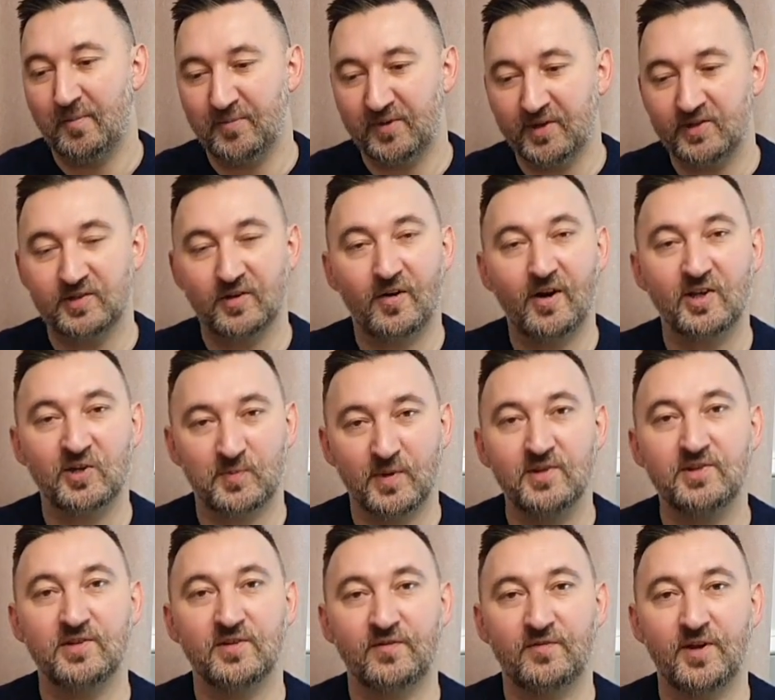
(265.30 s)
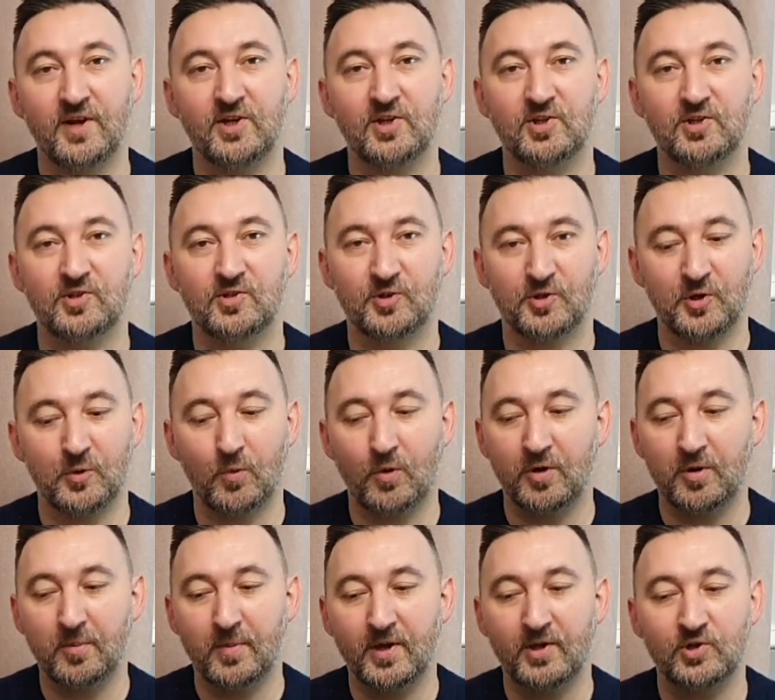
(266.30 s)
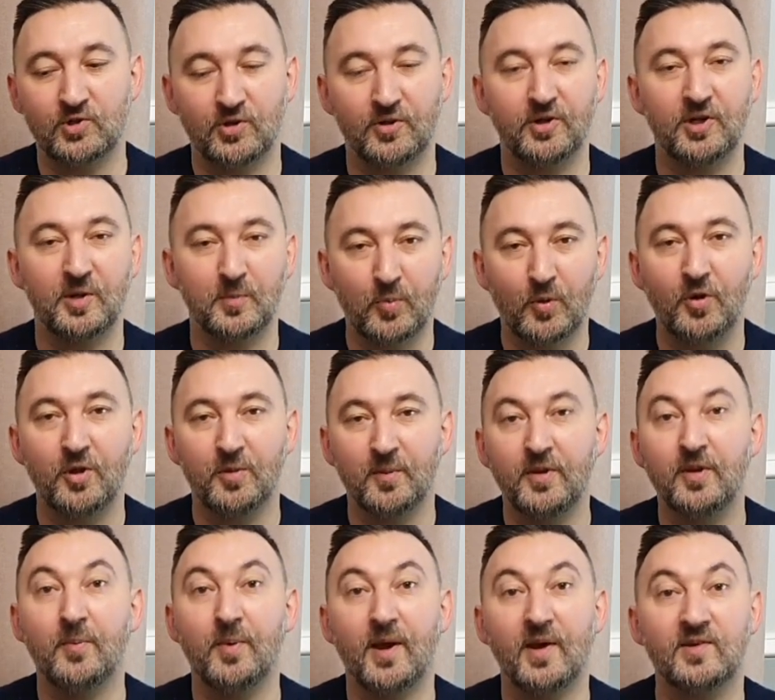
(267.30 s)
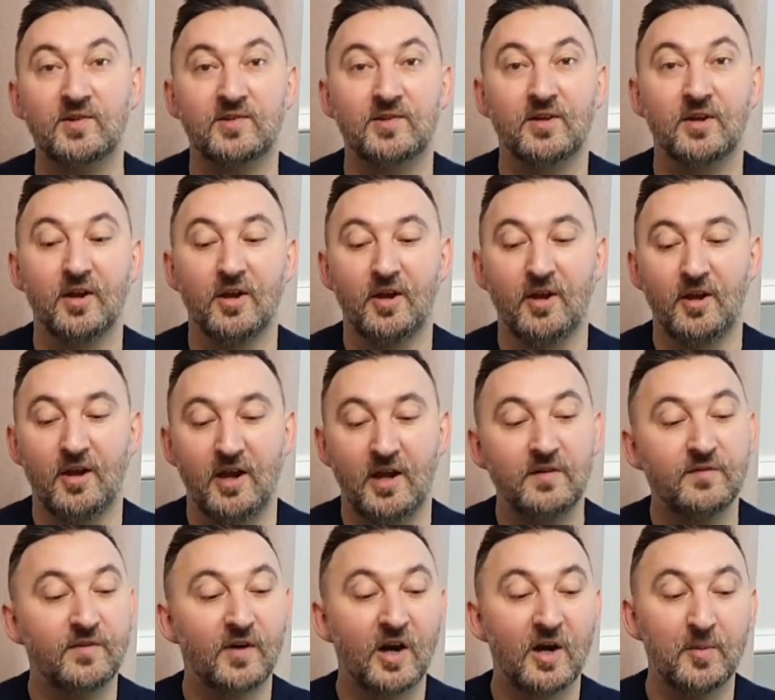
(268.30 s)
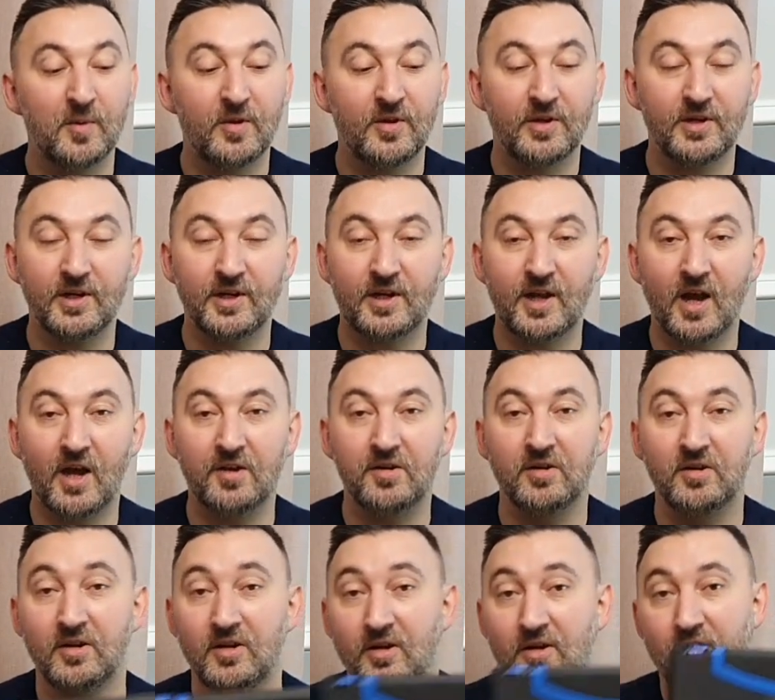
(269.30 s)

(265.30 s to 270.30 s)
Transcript: These are expensive fish, so you want to make sure that you're putting them in the best environment that you can.